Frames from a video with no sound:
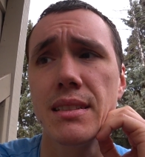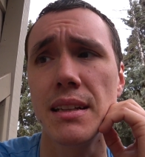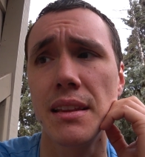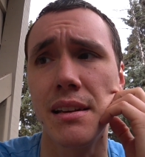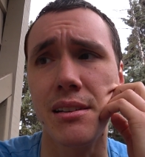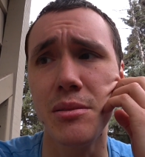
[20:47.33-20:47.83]

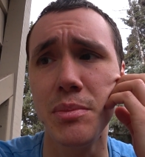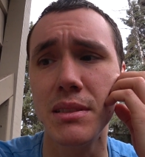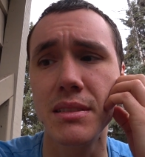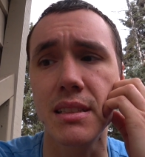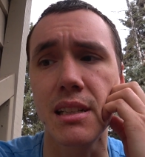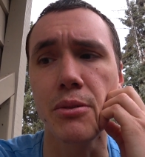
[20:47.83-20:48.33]
Like
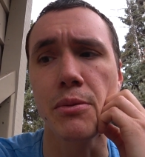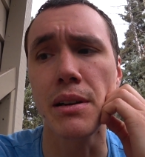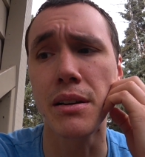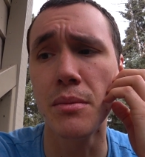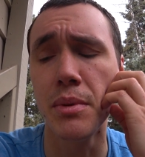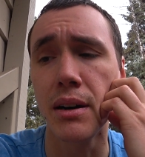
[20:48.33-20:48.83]
therapists get
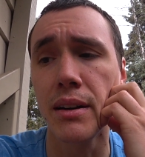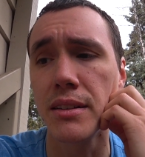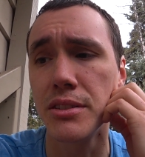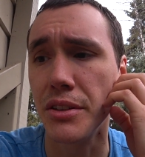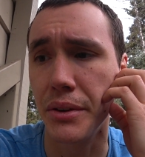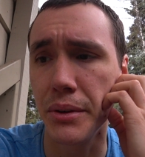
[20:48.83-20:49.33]
weird about
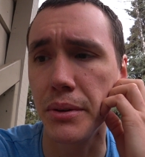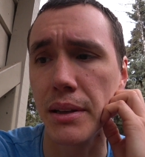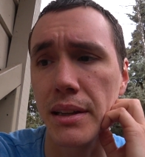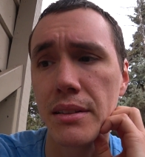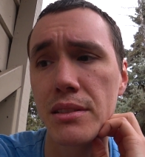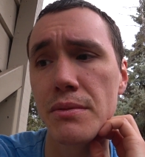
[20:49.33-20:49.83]
it too.
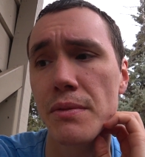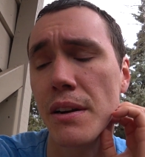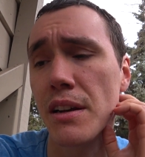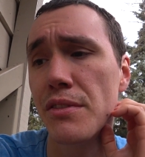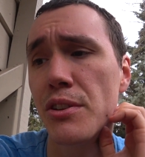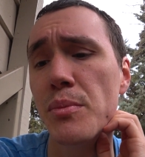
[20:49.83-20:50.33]
Like there's
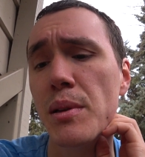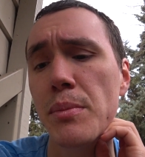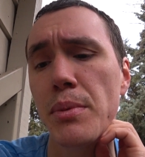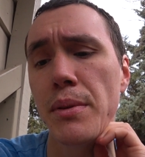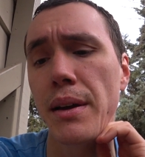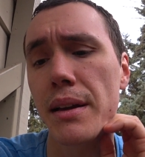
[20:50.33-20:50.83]
very few
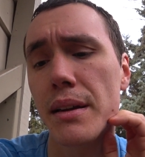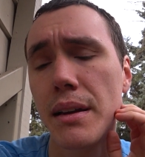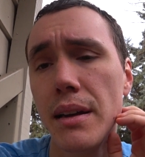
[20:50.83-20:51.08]
people that